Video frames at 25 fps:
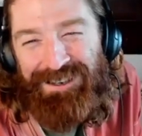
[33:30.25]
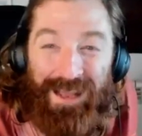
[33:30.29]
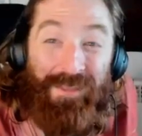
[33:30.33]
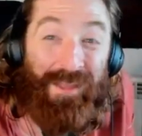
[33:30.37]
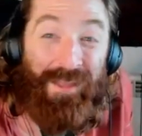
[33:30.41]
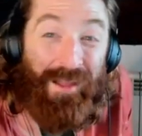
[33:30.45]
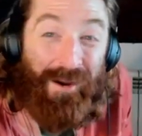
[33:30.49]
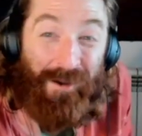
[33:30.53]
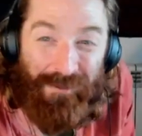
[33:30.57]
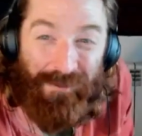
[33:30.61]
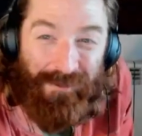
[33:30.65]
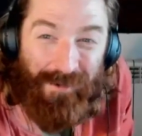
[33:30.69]
And
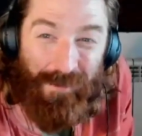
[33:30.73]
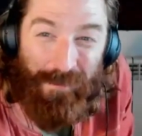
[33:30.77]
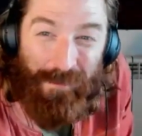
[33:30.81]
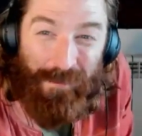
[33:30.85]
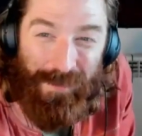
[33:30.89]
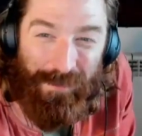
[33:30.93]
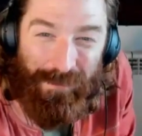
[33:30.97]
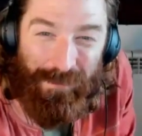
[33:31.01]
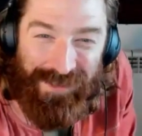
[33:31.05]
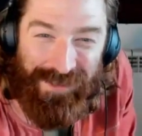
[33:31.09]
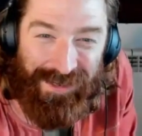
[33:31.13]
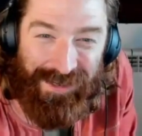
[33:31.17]
then also,
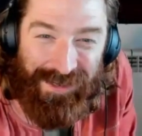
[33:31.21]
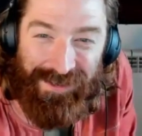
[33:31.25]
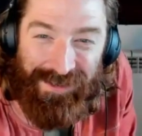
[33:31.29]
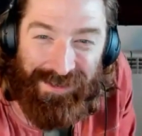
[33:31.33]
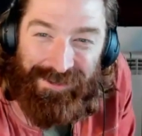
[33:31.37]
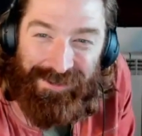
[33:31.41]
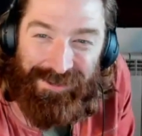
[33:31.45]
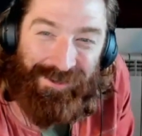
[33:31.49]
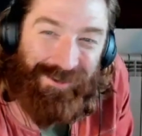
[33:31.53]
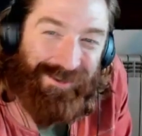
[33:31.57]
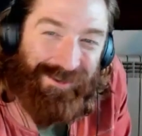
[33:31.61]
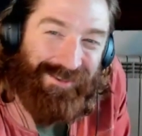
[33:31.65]
people take it
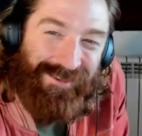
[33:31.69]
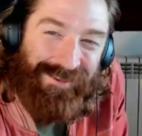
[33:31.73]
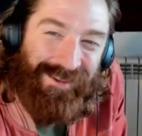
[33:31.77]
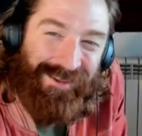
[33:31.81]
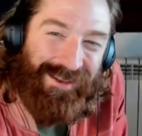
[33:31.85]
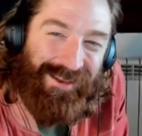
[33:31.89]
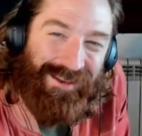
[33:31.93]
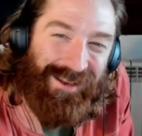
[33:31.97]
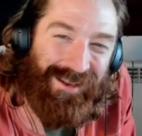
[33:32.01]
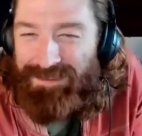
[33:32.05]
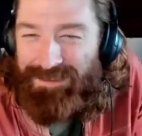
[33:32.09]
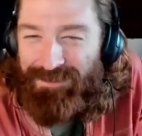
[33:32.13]

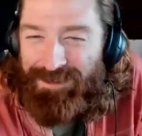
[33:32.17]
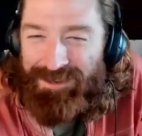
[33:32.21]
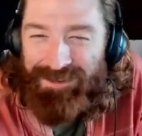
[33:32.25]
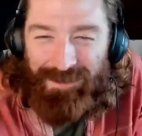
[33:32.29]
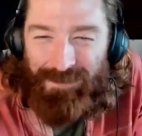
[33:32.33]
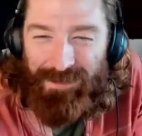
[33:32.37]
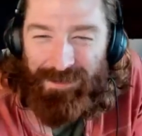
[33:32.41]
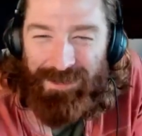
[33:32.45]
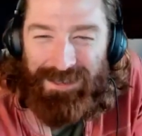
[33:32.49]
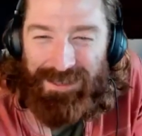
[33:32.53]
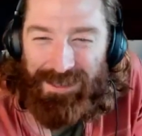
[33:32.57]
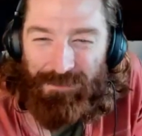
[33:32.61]
seriously. When
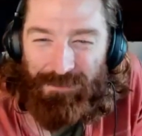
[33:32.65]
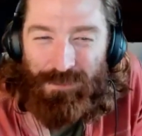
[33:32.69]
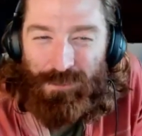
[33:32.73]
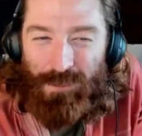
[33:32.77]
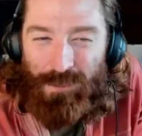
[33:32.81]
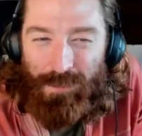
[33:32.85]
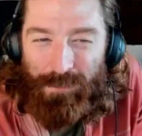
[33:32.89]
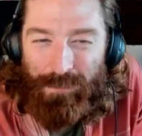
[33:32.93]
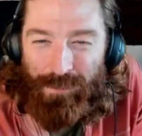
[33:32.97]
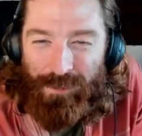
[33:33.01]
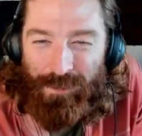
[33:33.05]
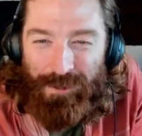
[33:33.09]
someone gives you
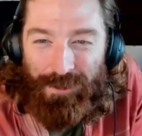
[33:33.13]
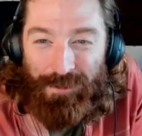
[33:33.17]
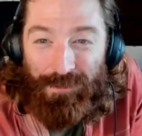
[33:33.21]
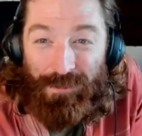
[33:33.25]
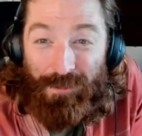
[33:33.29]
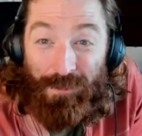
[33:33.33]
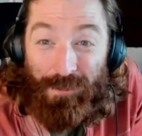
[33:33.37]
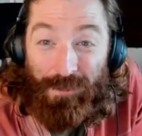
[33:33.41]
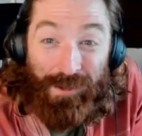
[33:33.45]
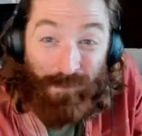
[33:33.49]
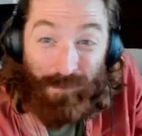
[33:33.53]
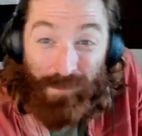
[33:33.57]
a book and
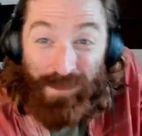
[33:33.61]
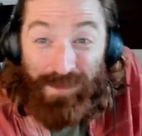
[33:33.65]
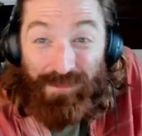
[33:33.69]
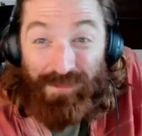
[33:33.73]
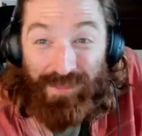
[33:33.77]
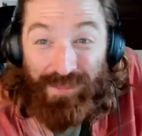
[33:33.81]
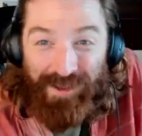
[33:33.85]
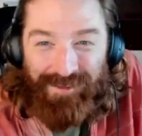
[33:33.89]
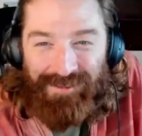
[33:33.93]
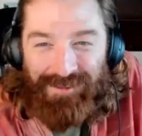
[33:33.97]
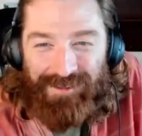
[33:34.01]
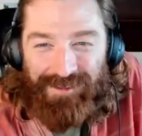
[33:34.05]
they're like, read
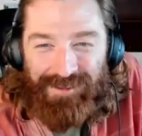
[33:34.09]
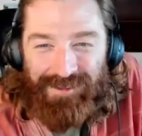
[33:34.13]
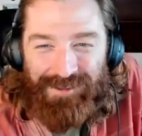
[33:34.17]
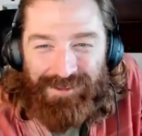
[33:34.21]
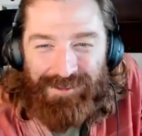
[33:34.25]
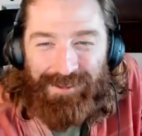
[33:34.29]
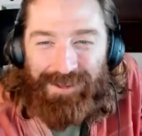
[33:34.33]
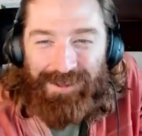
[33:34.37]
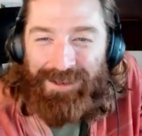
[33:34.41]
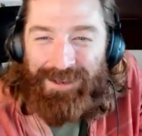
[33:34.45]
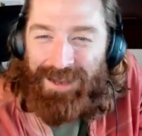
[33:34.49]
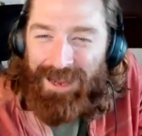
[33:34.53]
this,
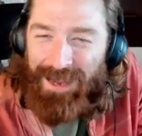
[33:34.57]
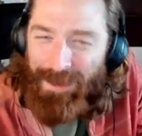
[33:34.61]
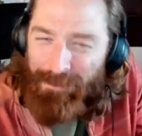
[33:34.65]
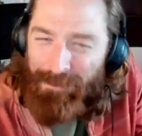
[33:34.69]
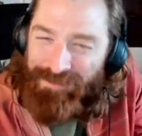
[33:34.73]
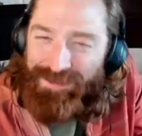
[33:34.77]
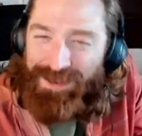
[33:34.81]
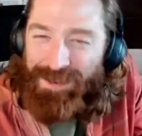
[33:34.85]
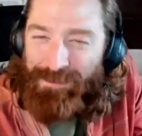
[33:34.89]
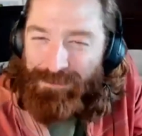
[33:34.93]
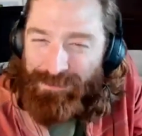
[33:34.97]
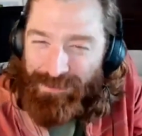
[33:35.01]
you're like, I'm
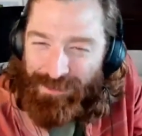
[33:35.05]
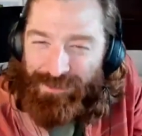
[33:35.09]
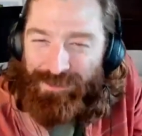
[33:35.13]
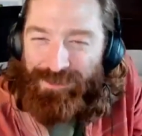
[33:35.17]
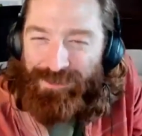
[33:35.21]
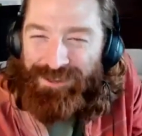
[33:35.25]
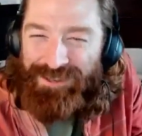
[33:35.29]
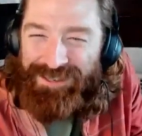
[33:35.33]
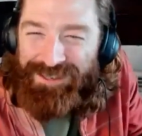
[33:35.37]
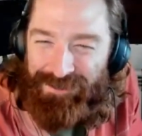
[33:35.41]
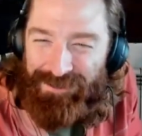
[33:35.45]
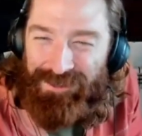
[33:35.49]

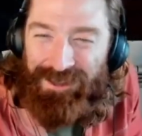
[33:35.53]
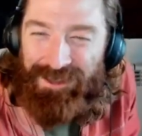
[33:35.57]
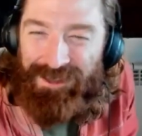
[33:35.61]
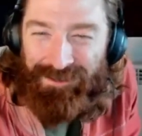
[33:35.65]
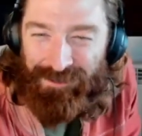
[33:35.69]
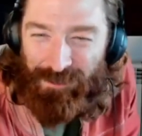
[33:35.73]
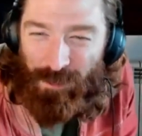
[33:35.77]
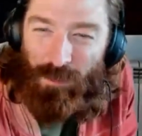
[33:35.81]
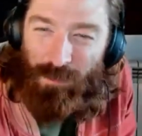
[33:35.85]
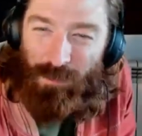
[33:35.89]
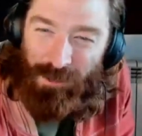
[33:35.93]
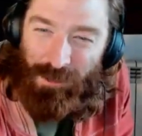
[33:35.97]
skeptical, unless
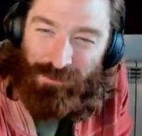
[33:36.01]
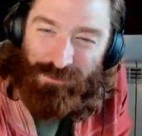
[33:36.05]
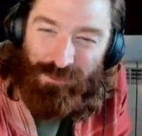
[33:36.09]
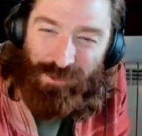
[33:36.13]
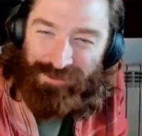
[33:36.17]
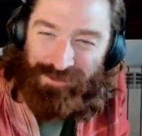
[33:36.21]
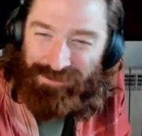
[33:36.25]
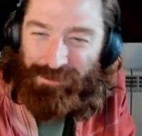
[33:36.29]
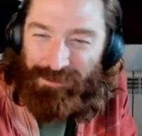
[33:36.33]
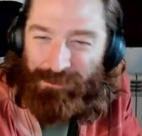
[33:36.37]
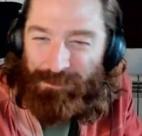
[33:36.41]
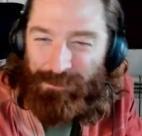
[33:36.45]
they're a real
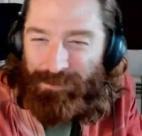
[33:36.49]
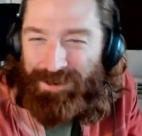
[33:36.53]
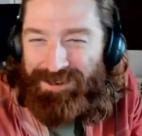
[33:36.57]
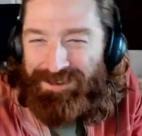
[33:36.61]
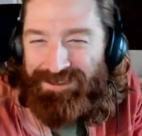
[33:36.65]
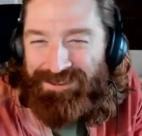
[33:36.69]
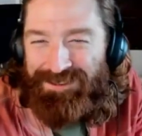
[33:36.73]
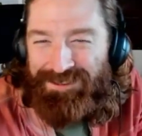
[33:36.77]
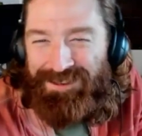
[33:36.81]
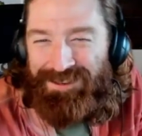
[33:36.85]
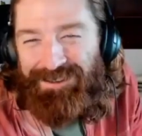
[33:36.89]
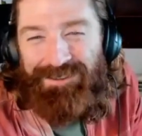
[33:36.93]
trusted
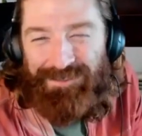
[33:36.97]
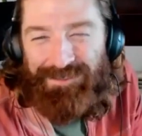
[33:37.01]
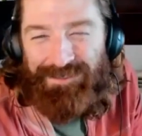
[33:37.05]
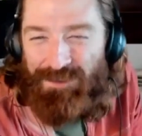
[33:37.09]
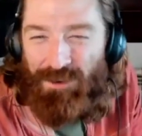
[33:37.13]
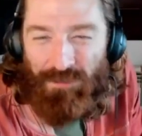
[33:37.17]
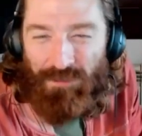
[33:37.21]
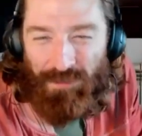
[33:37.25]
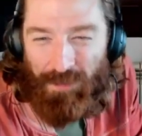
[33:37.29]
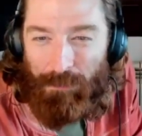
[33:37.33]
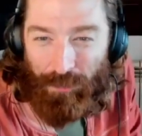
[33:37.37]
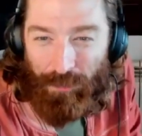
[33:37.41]
friend. It's
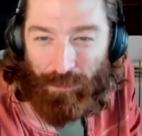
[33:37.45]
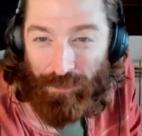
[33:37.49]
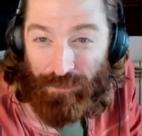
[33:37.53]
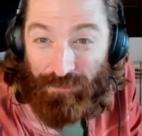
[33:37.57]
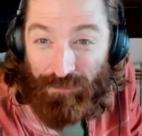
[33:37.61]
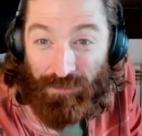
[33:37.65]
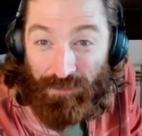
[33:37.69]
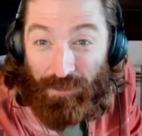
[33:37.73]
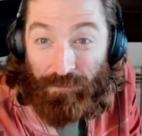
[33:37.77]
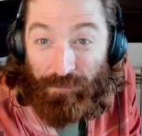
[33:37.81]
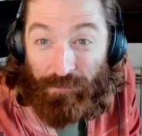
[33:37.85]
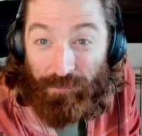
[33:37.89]
just some
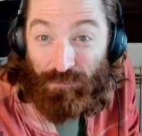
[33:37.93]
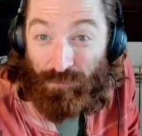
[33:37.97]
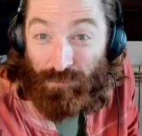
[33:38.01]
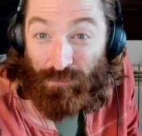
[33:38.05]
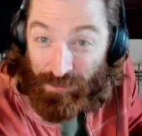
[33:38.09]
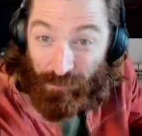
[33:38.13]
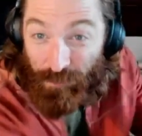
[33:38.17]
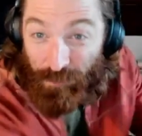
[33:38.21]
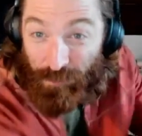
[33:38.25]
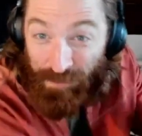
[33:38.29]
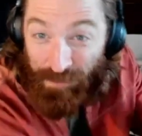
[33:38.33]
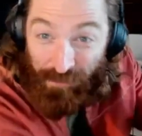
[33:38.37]
person on the
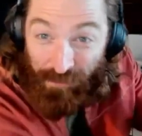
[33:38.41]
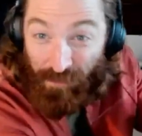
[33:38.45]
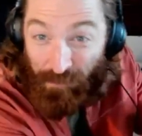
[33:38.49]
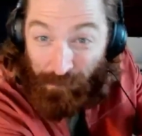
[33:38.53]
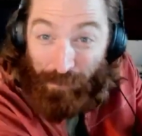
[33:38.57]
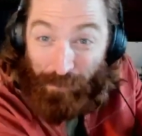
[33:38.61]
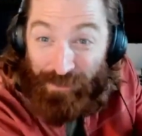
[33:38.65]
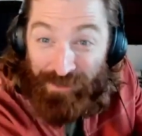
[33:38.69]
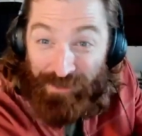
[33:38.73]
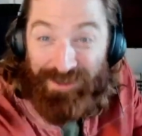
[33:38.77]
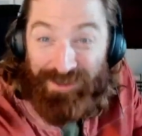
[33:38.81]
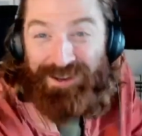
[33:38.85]
street, read this
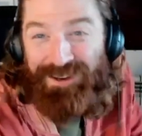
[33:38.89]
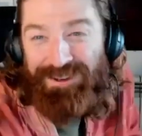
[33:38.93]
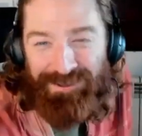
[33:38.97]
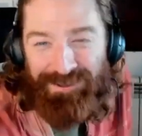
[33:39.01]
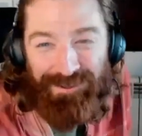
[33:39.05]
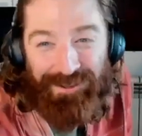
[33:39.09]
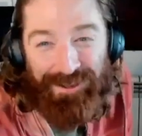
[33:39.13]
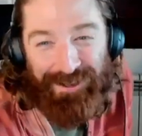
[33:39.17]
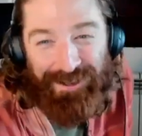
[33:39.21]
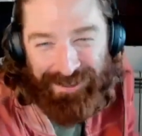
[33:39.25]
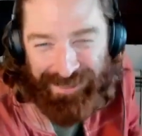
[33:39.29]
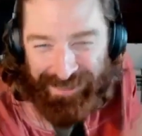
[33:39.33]
book.
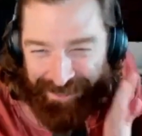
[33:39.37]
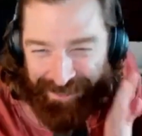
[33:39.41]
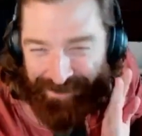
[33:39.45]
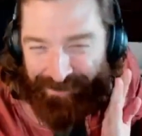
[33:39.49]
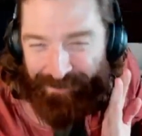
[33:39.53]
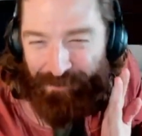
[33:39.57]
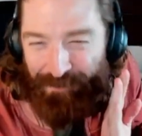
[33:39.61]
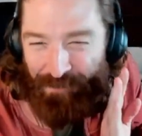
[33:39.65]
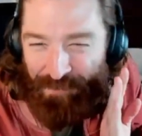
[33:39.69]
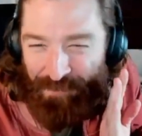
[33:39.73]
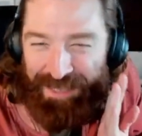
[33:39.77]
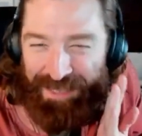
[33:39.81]
You're like, I
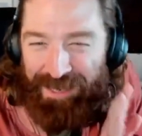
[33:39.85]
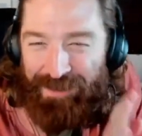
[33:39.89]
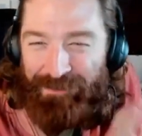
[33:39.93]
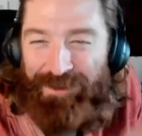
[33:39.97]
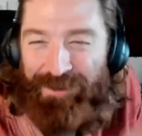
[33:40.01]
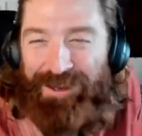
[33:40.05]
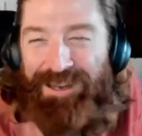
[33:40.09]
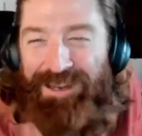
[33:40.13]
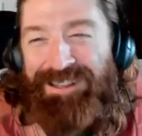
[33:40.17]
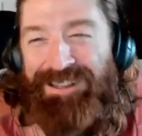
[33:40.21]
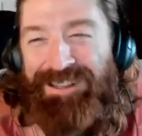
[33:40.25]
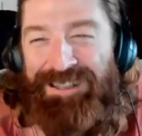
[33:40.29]
don't think I
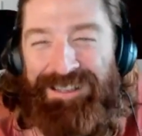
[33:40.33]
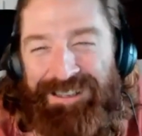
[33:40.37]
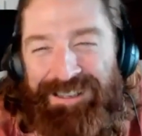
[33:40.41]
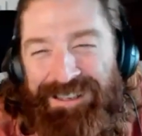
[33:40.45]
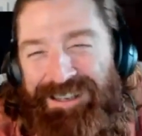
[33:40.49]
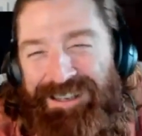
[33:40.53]
will.